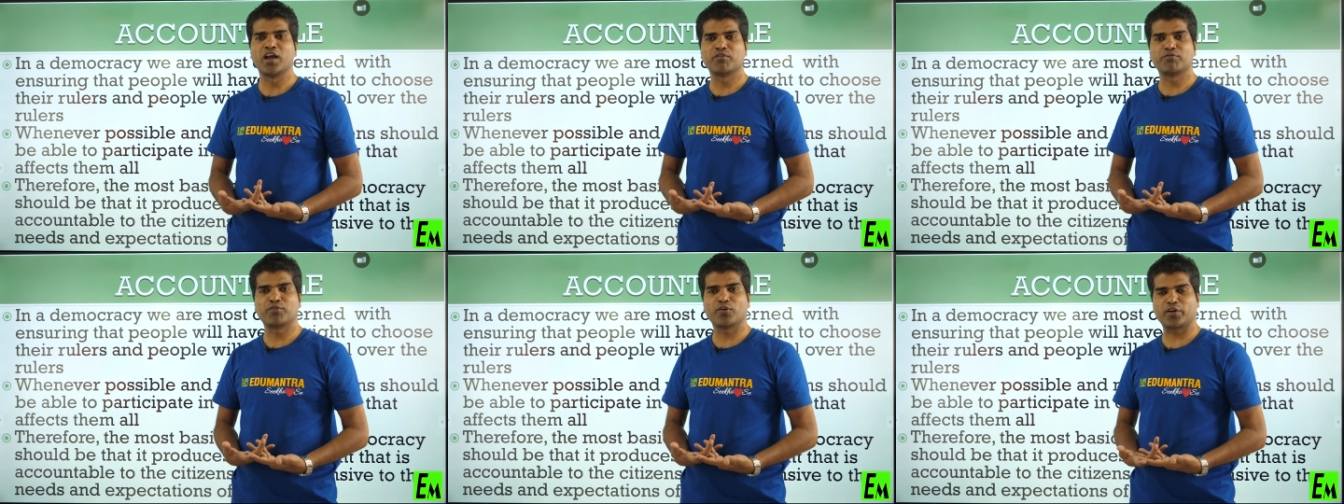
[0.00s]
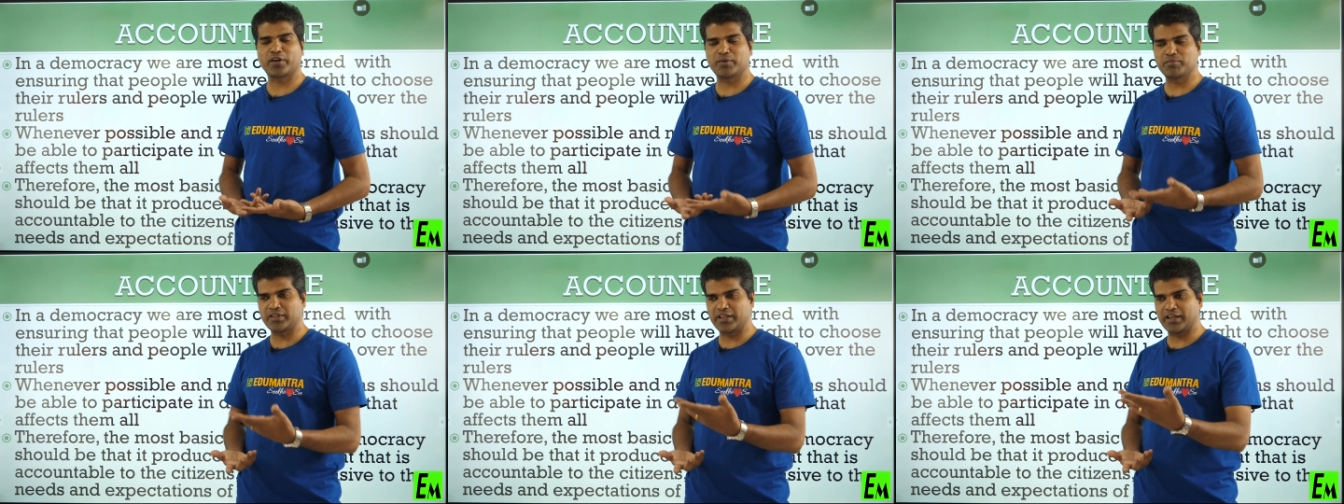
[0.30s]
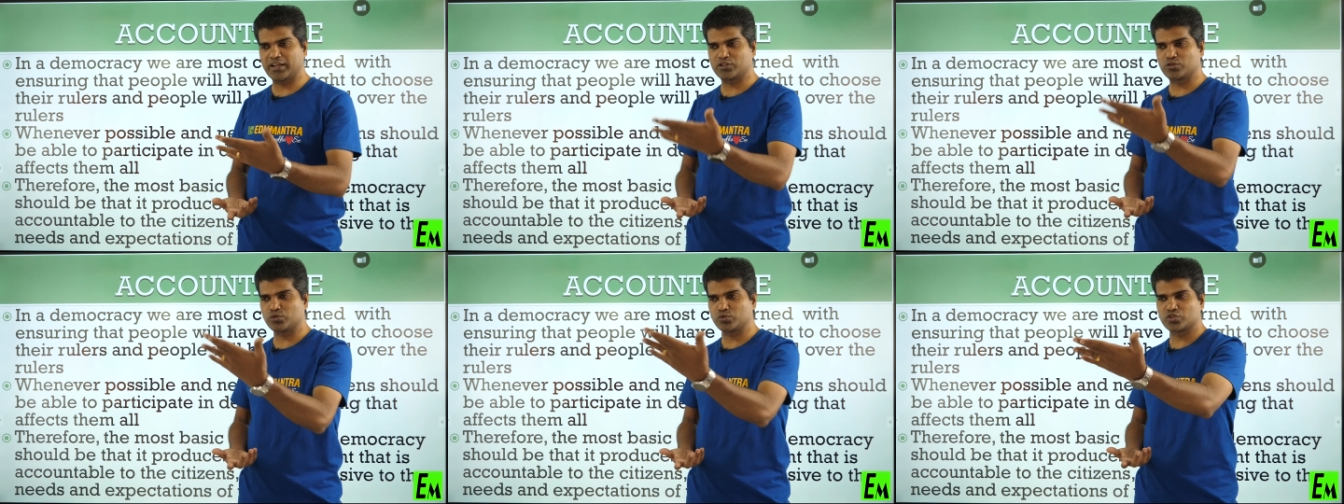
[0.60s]
forum
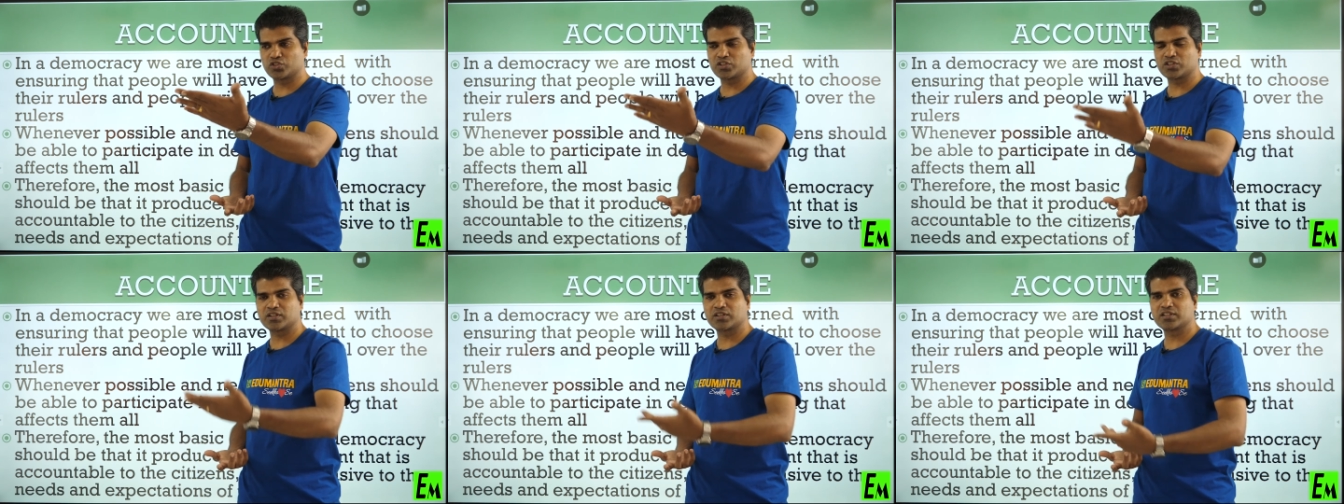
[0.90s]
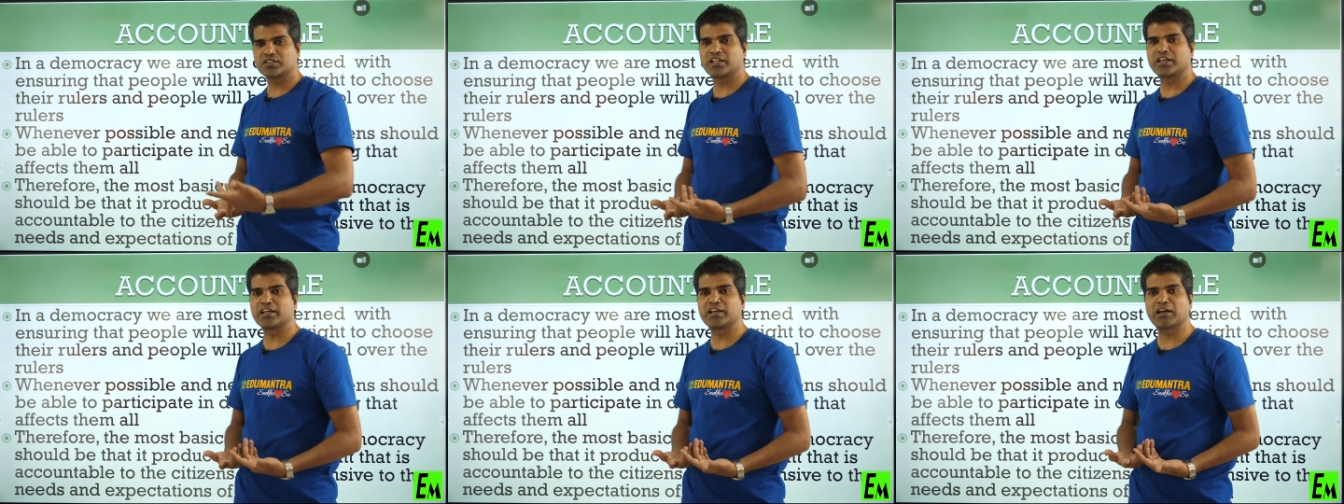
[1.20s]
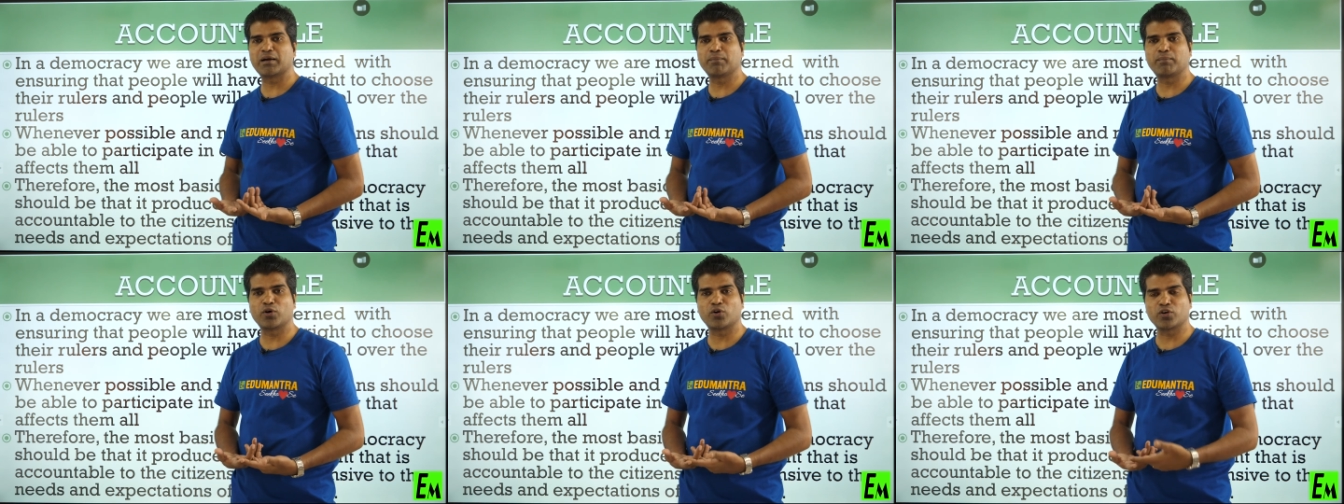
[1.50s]
there to
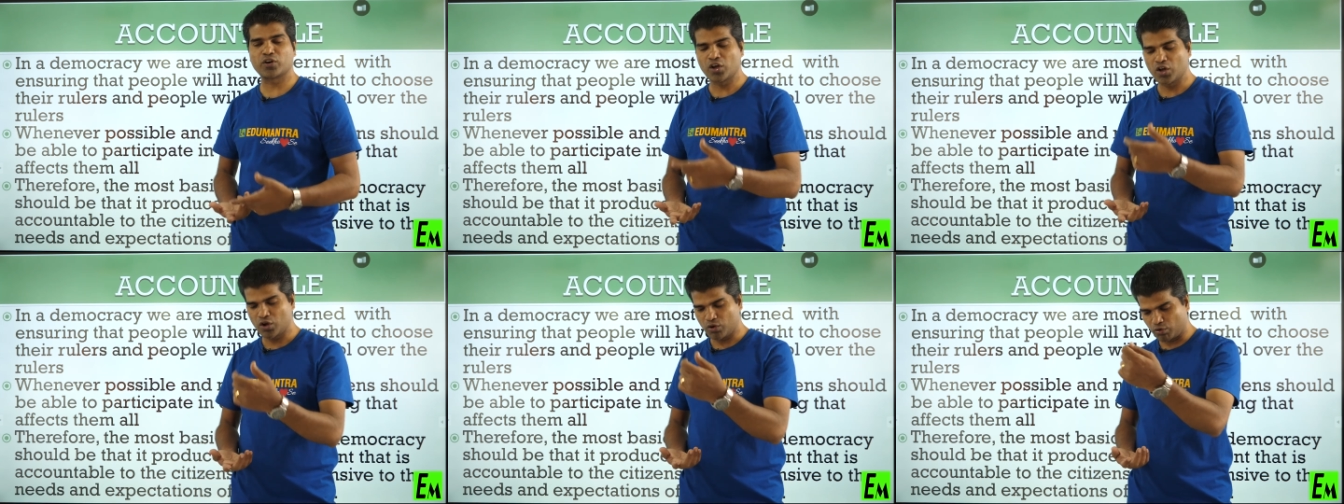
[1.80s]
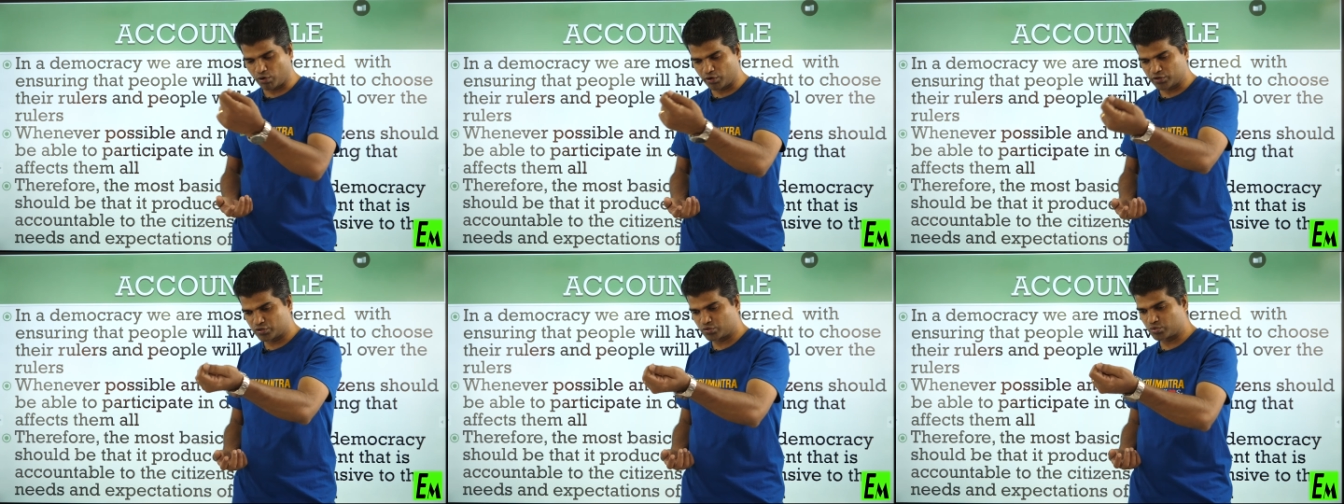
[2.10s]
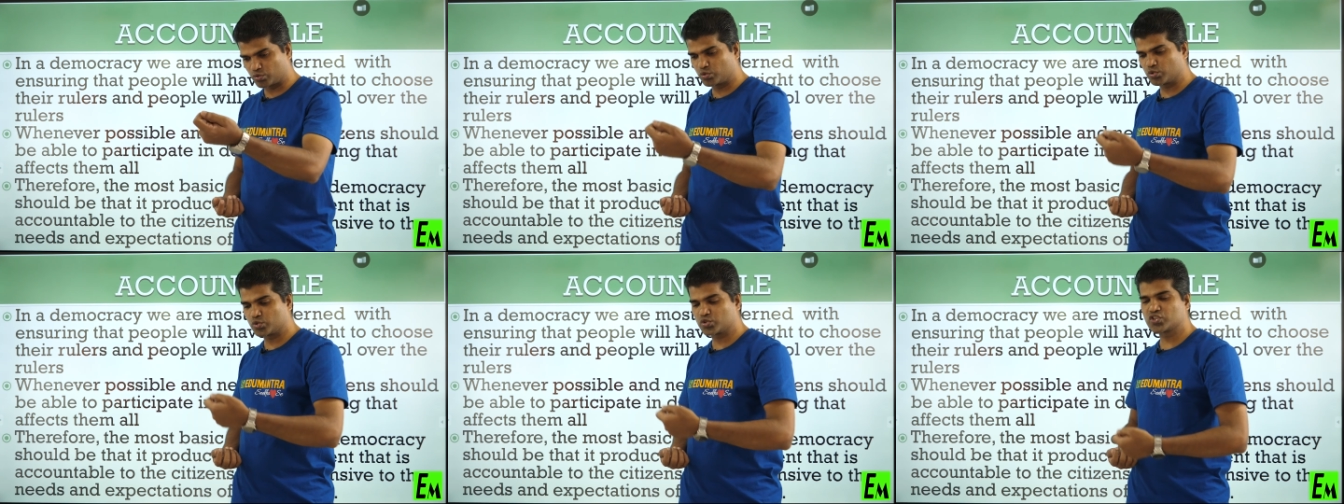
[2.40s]
think about or
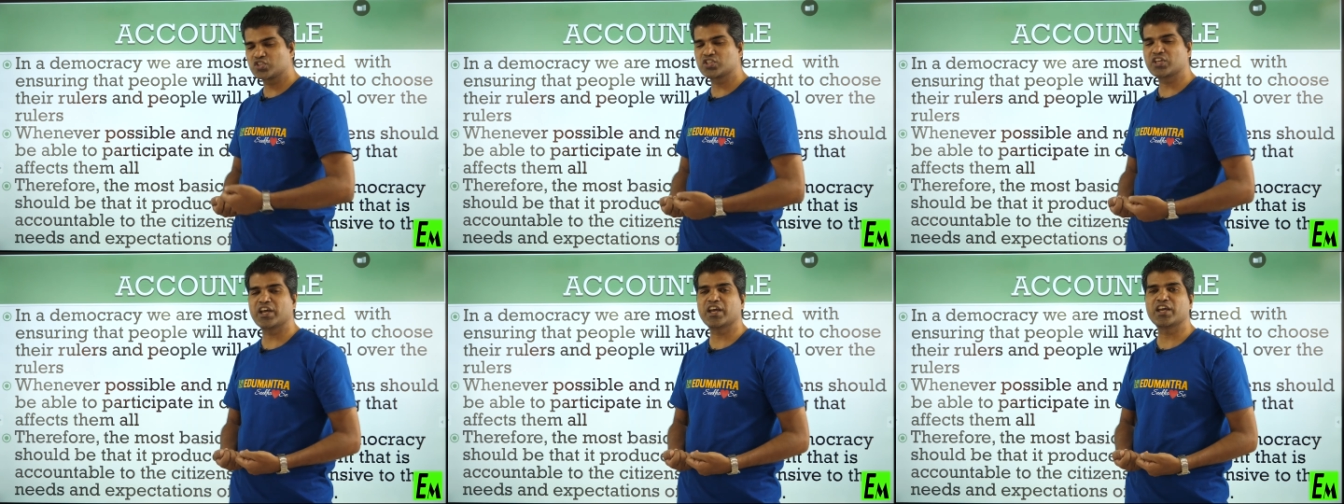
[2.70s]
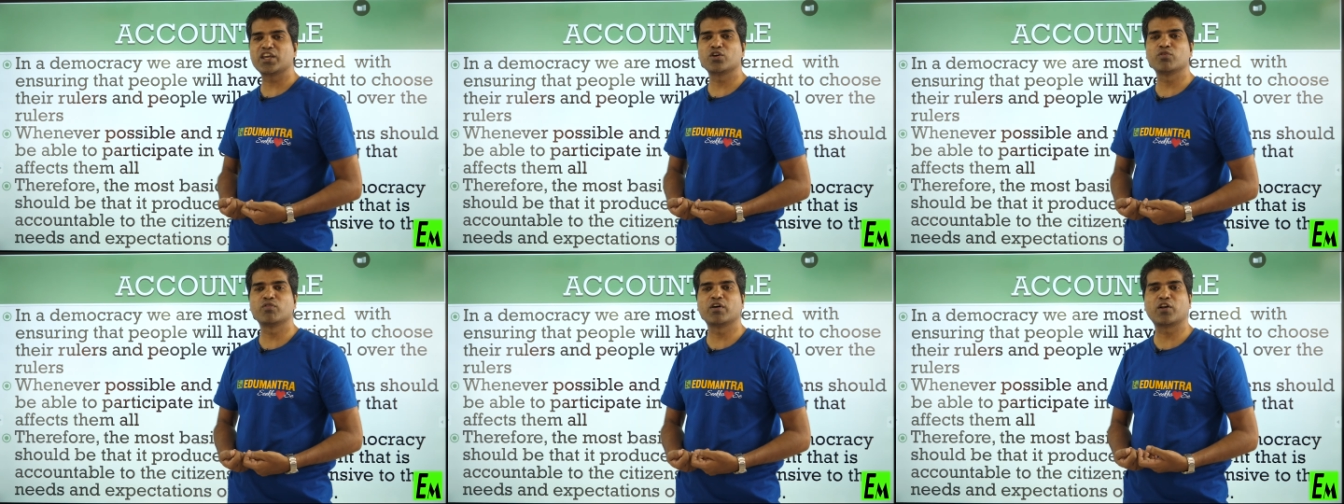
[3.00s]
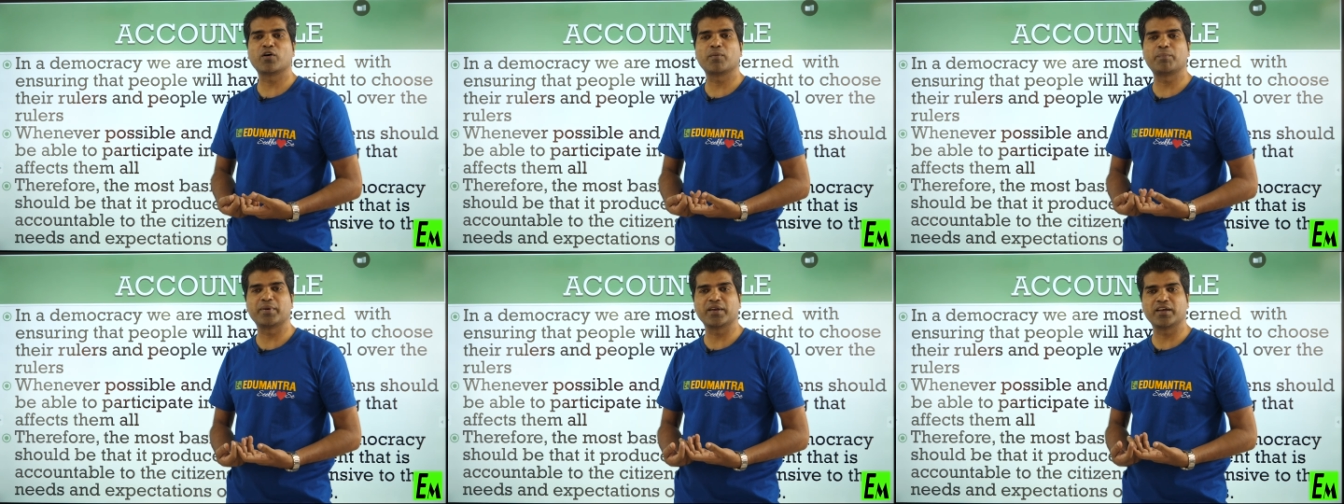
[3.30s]
to say
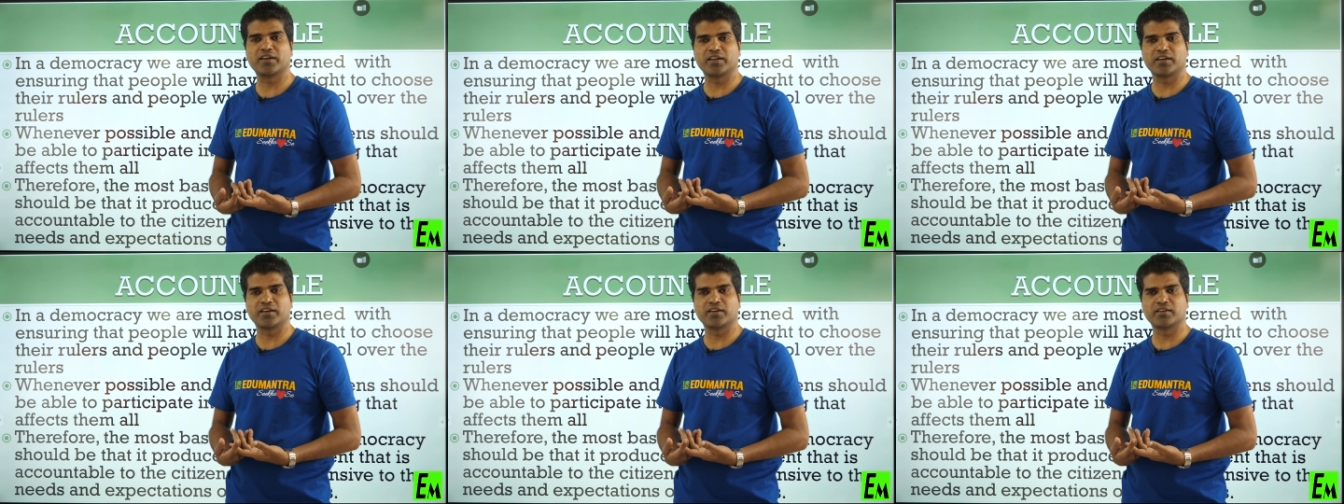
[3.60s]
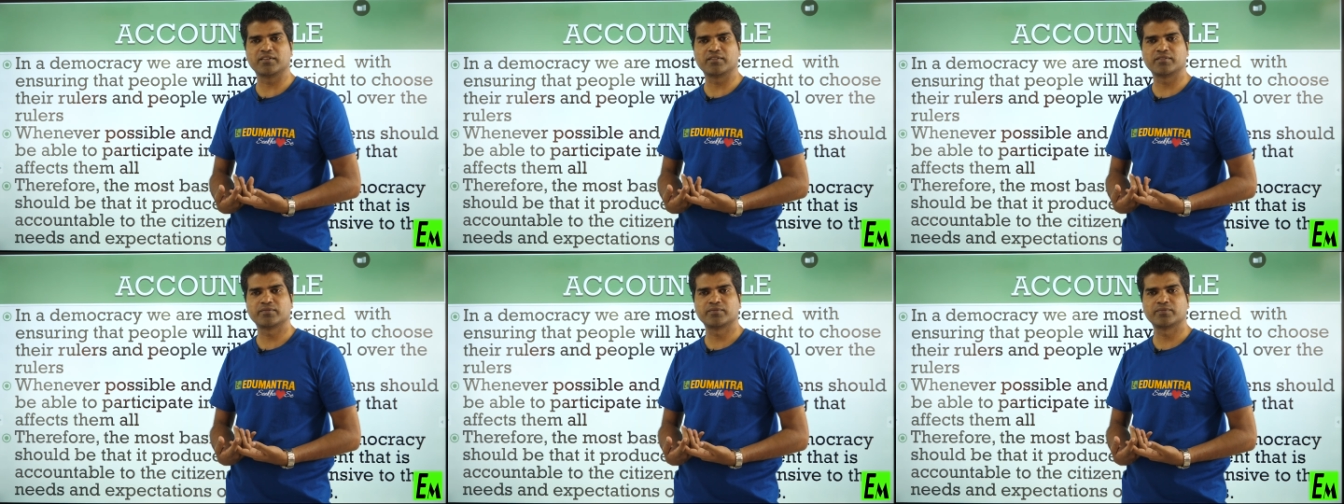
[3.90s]
your opinion.